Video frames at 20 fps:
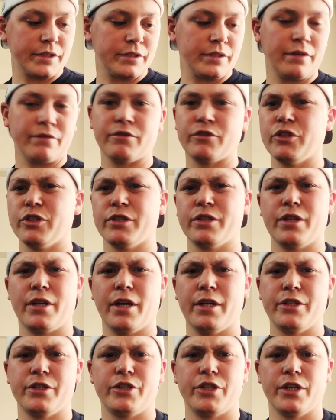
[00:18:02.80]
stuff, just to
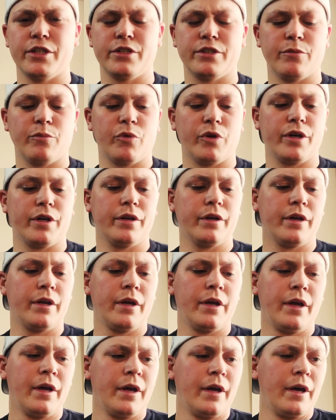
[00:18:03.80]
kind of shed some weight.
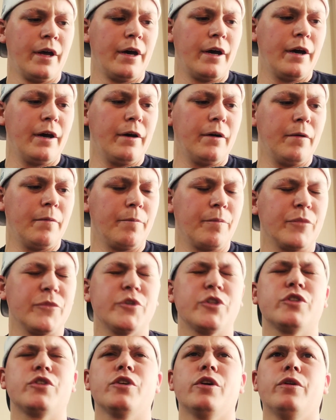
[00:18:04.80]

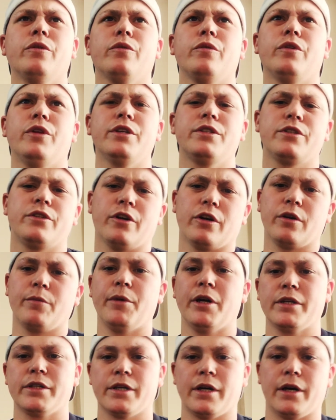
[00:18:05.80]
So let's talk
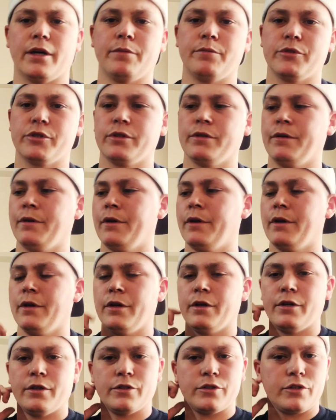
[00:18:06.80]
about times.
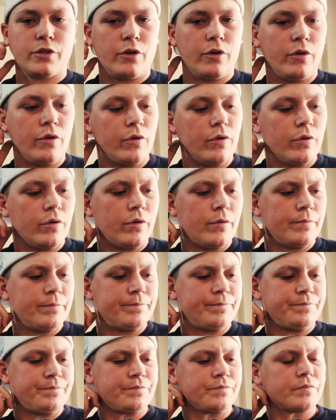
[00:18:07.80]
So
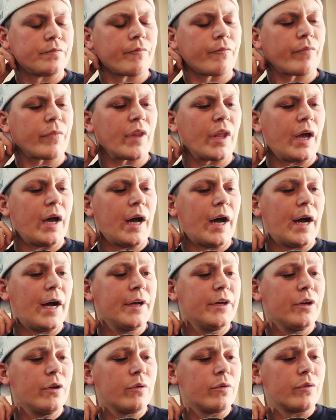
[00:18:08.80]
I
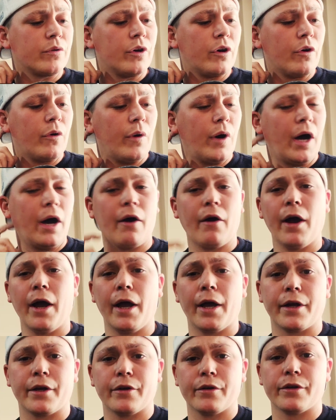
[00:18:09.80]
don't know how
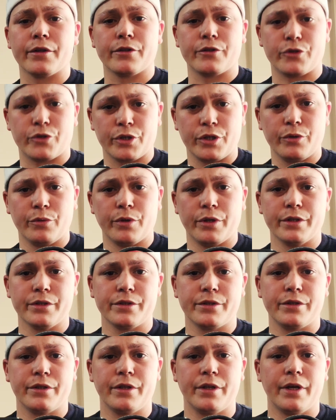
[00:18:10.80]
accurate the tree
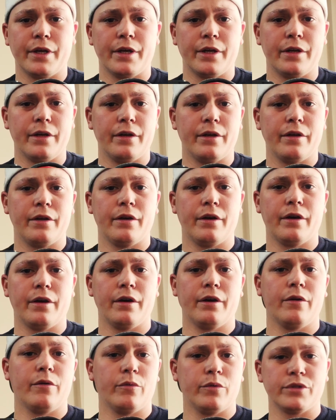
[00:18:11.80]
was that
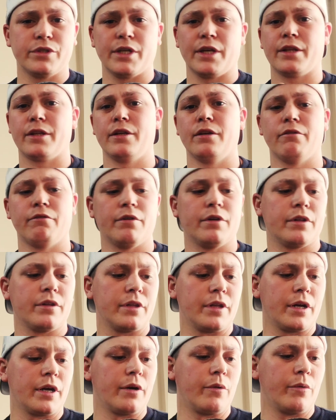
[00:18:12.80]
was at the event
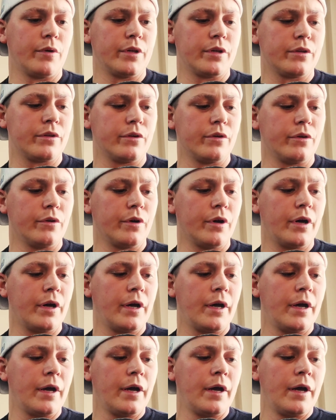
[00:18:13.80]
that I went to,
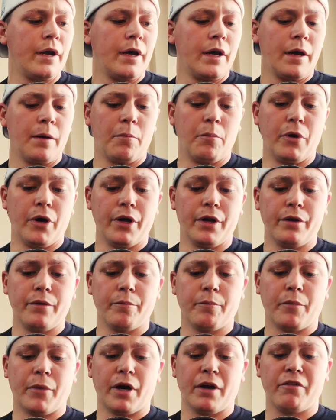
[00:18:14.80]
but
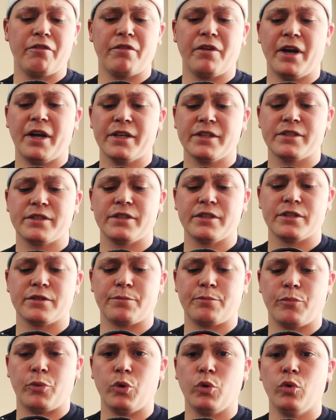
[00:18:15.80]
my
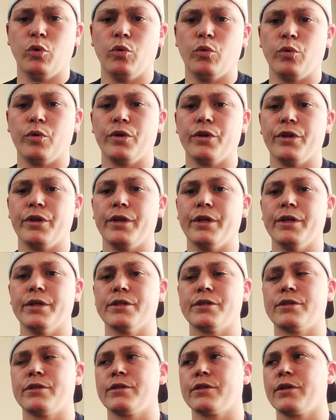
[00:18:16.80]
fastest pull with
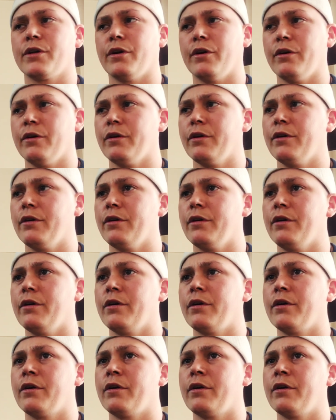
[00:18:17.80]
this car